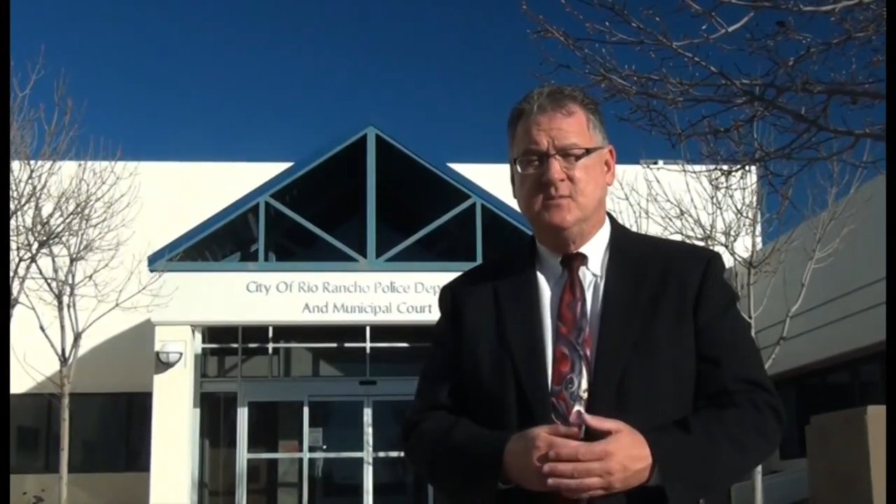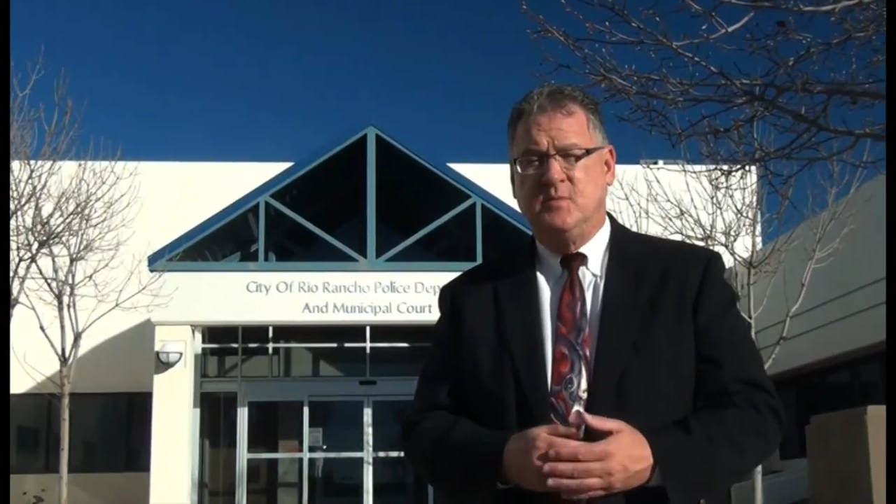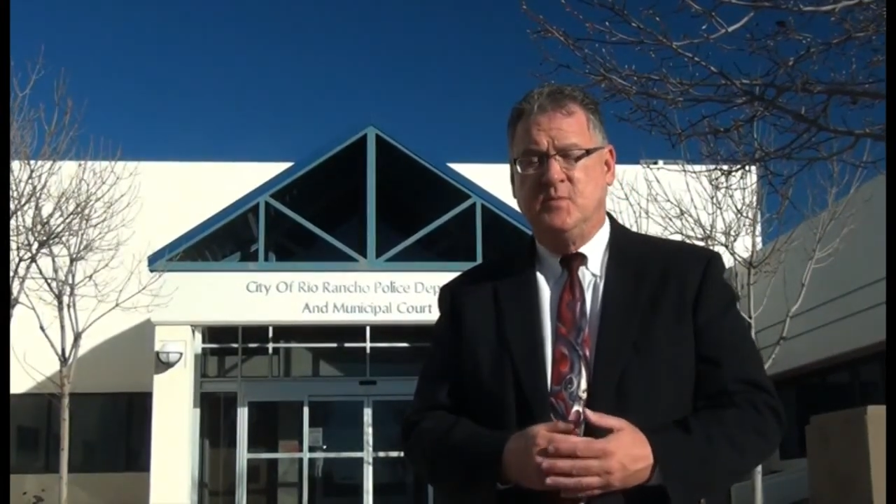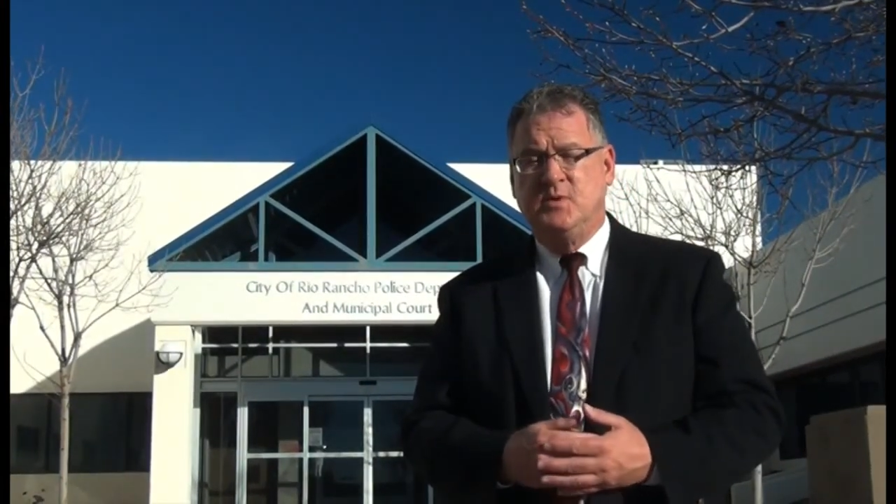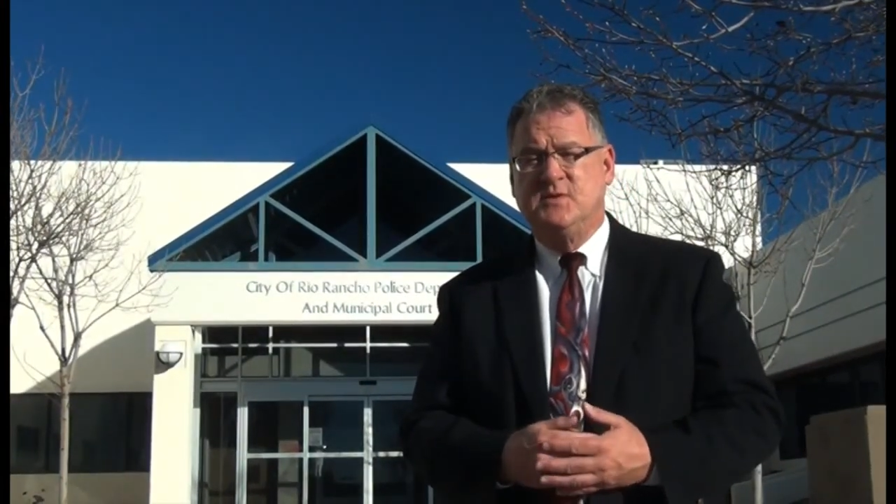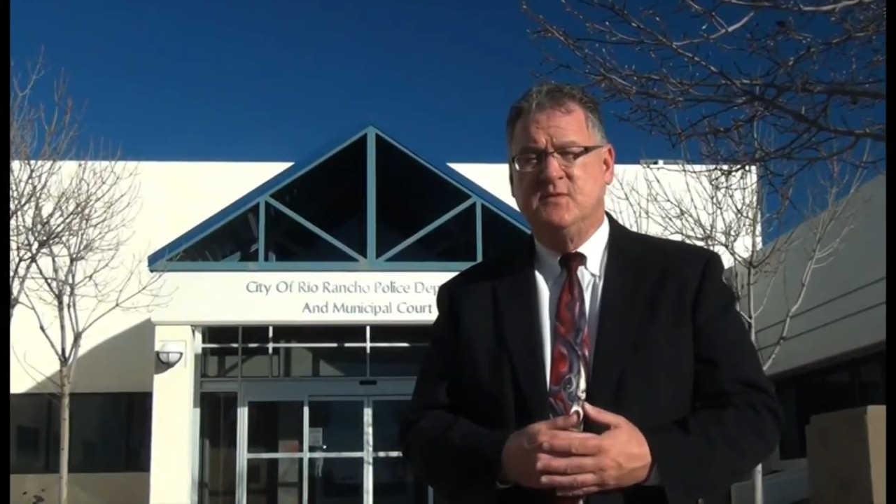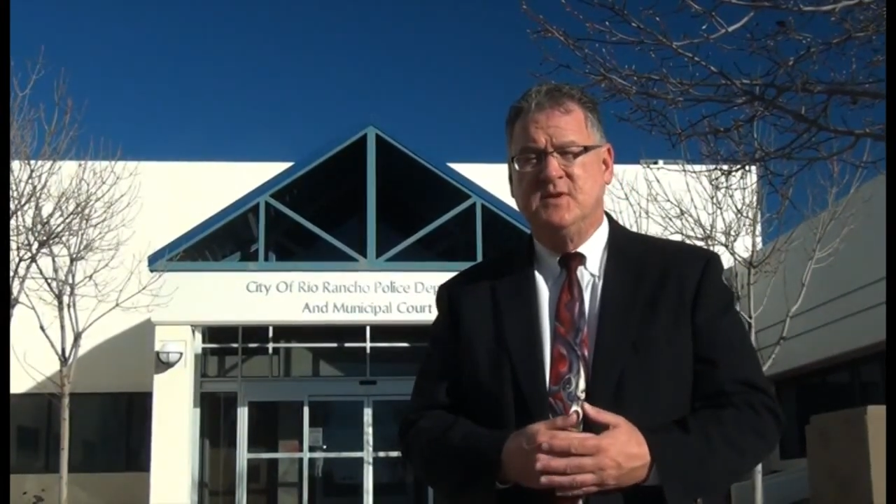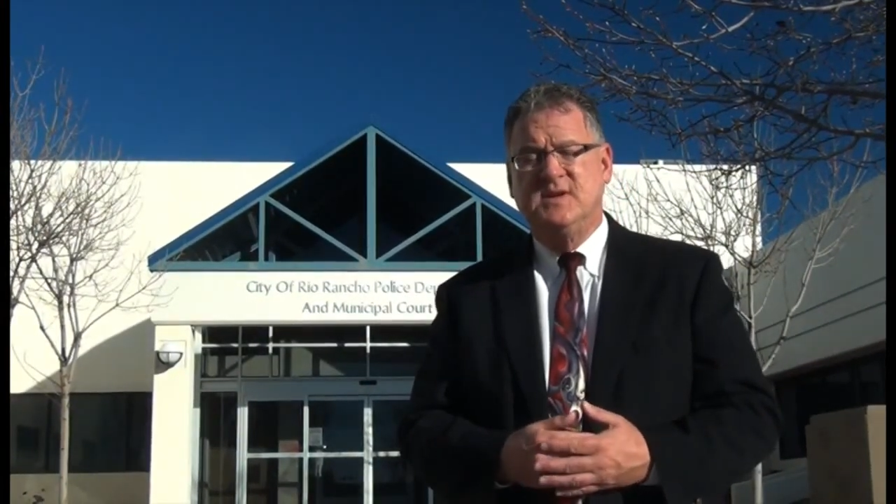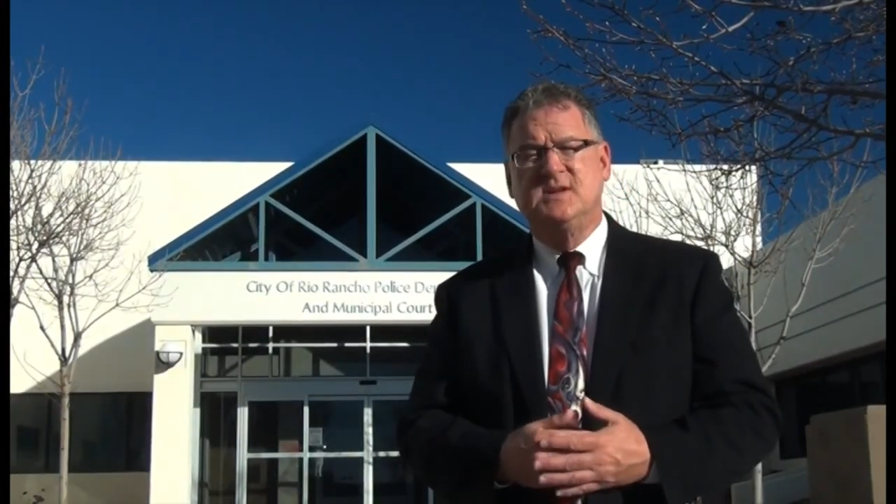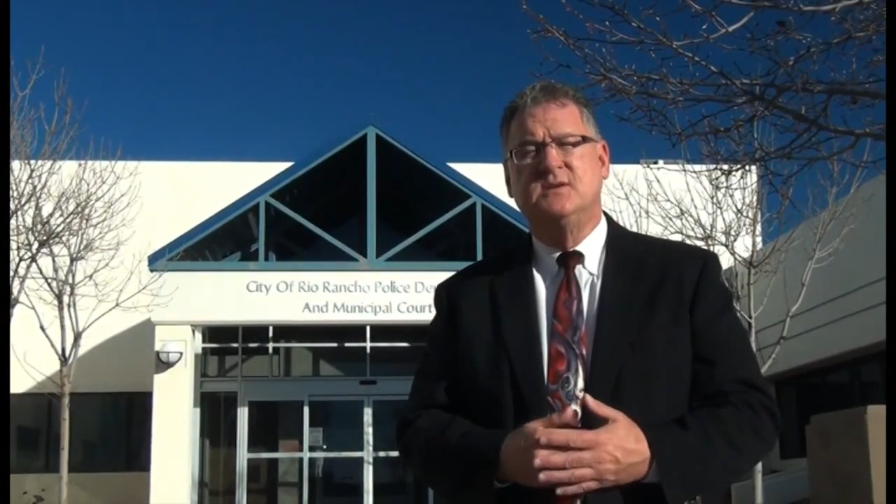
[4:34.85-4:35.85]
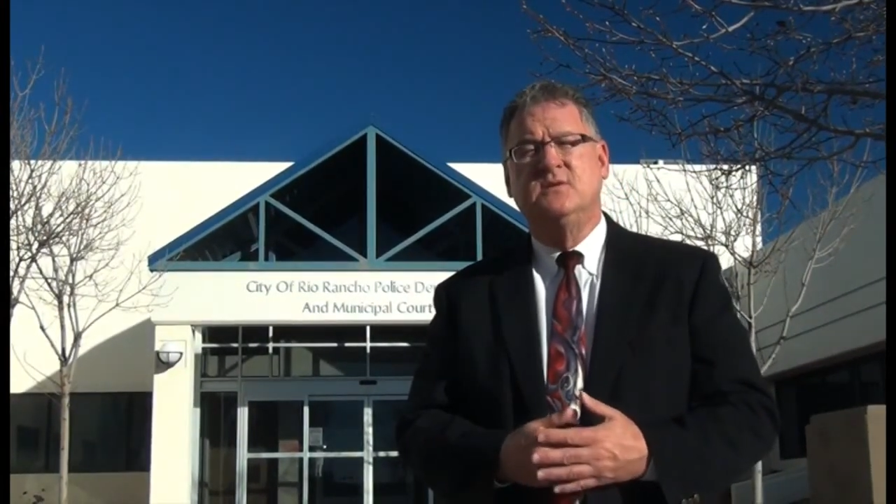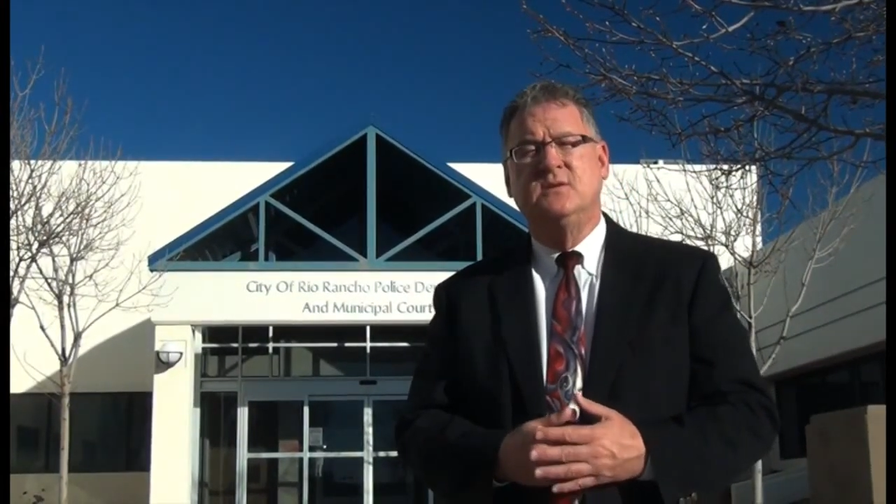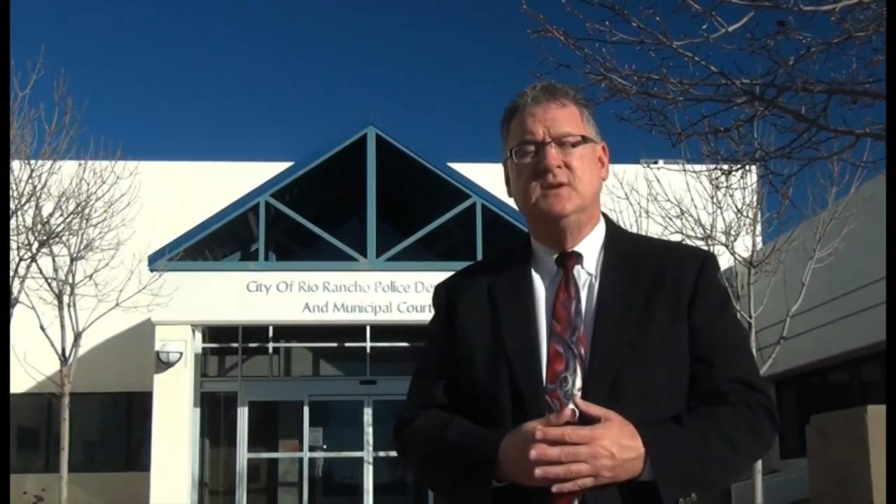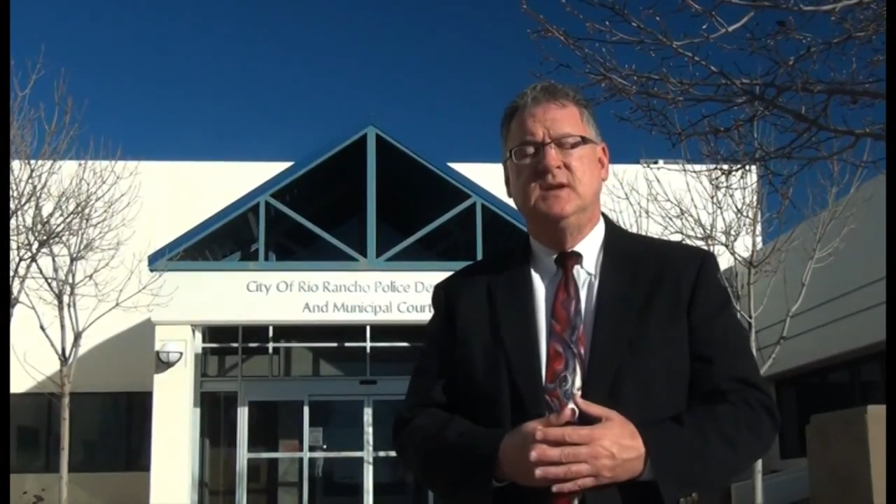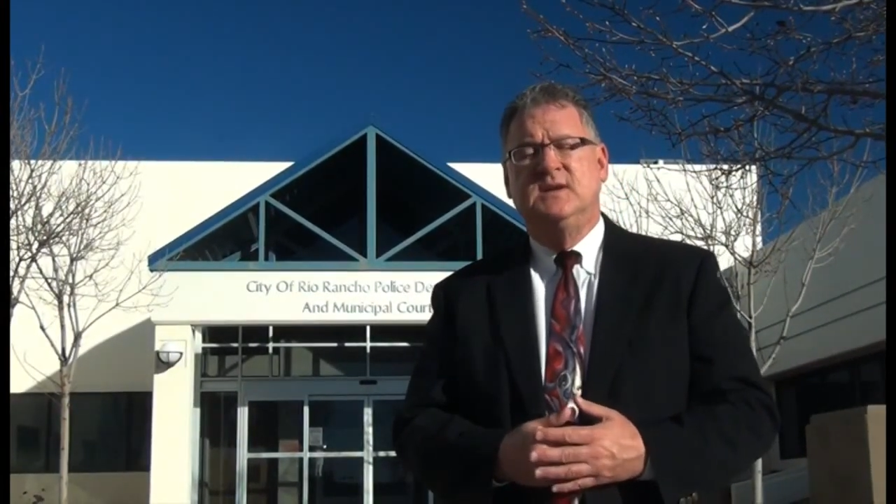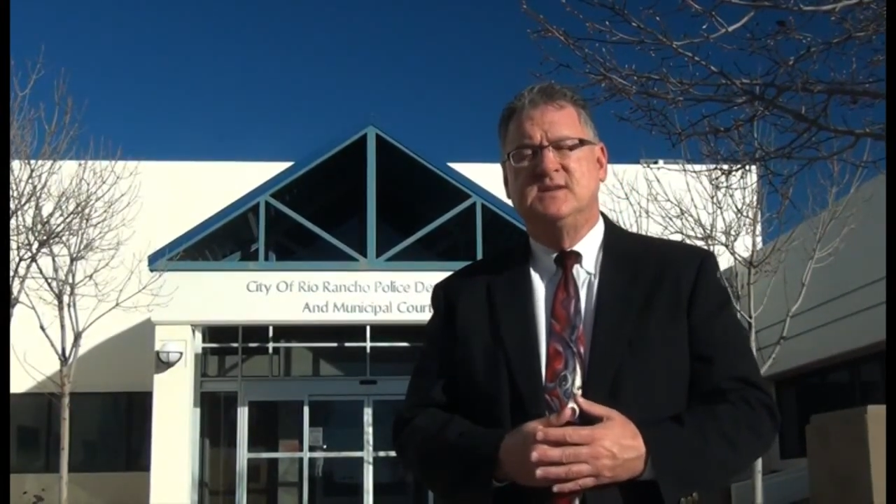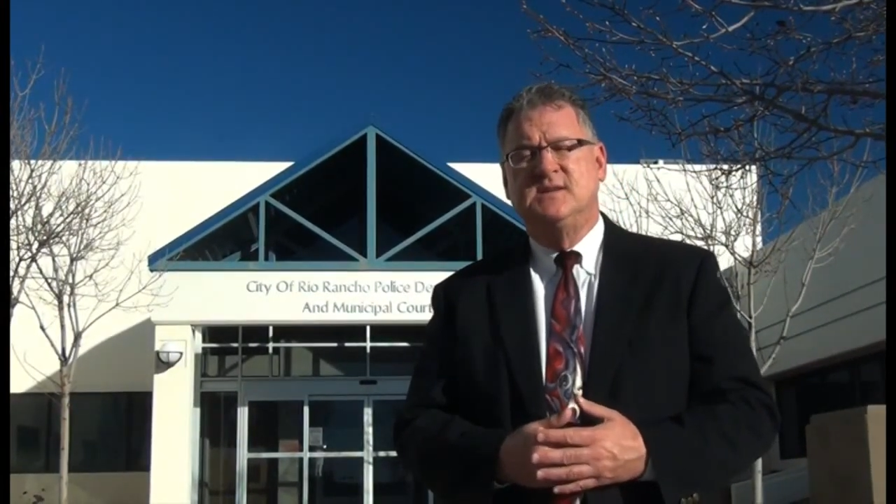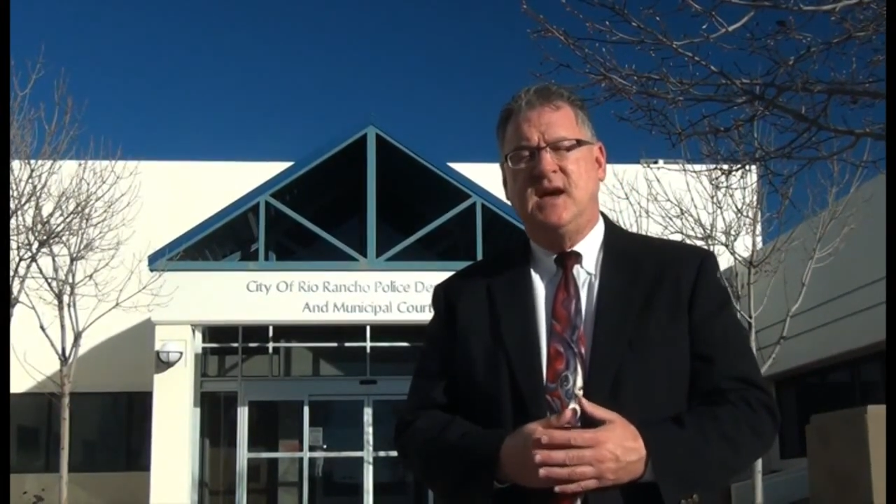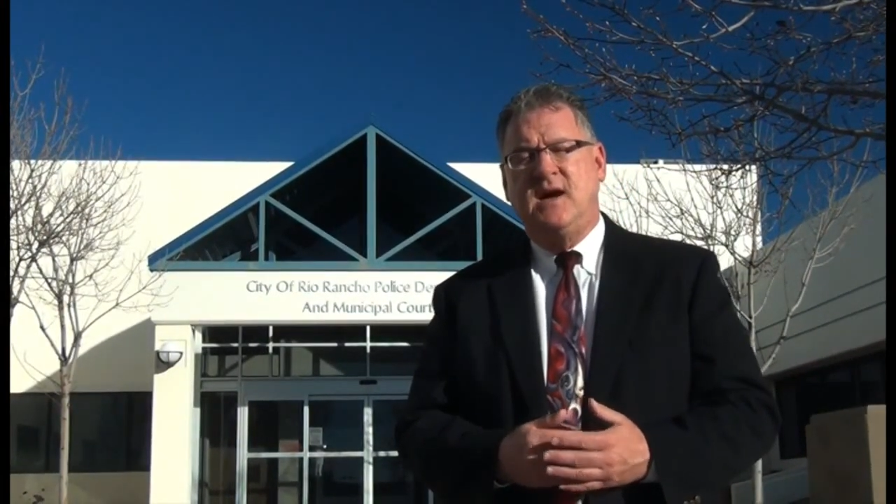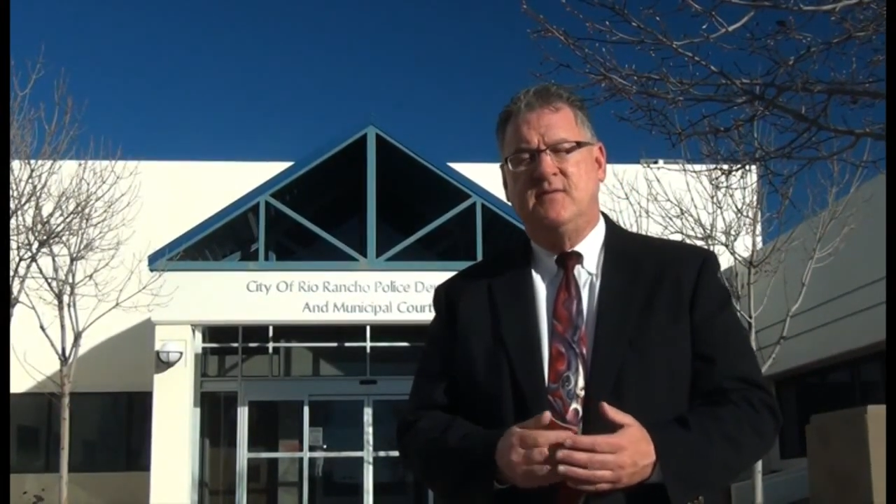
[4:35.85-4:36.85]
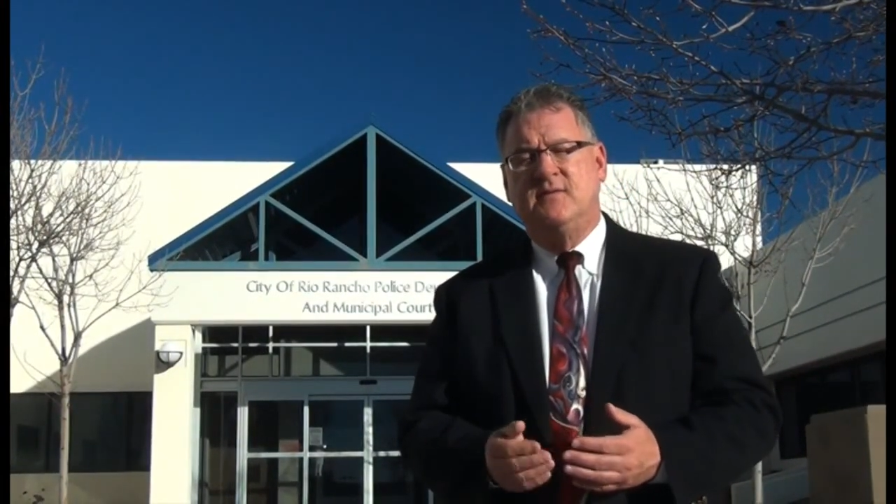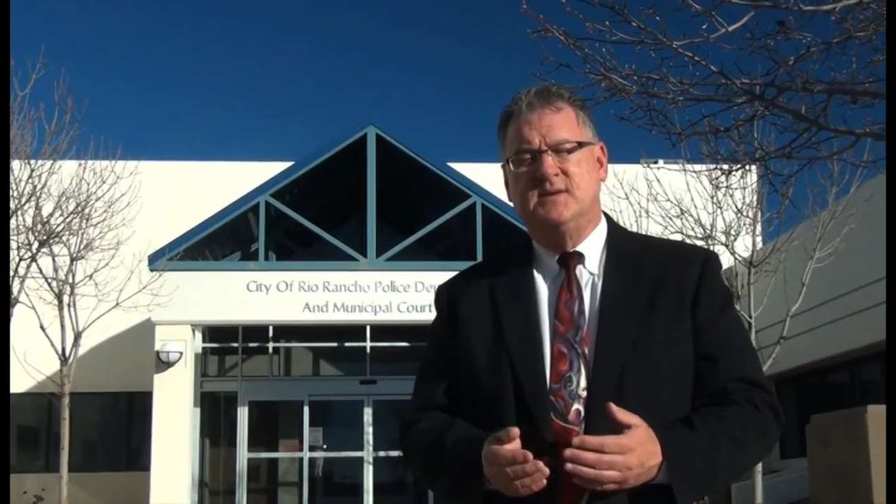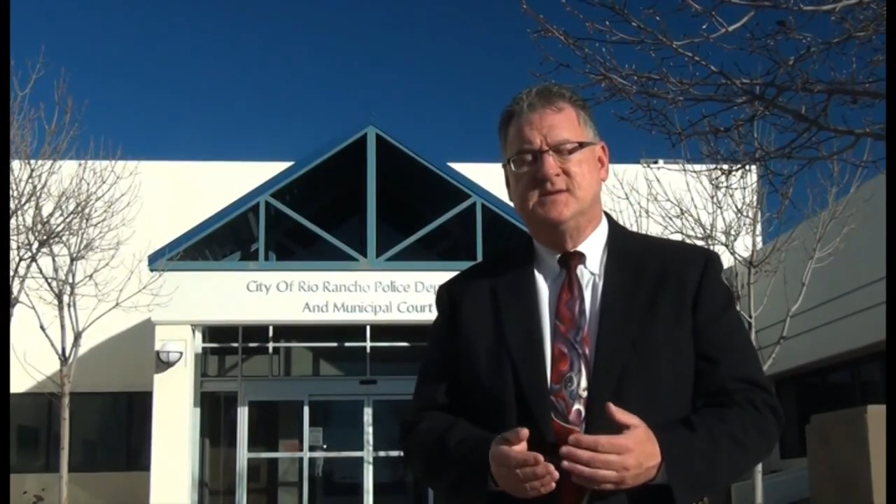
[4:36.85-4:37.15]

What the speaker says: and I'm going to push for additional staff.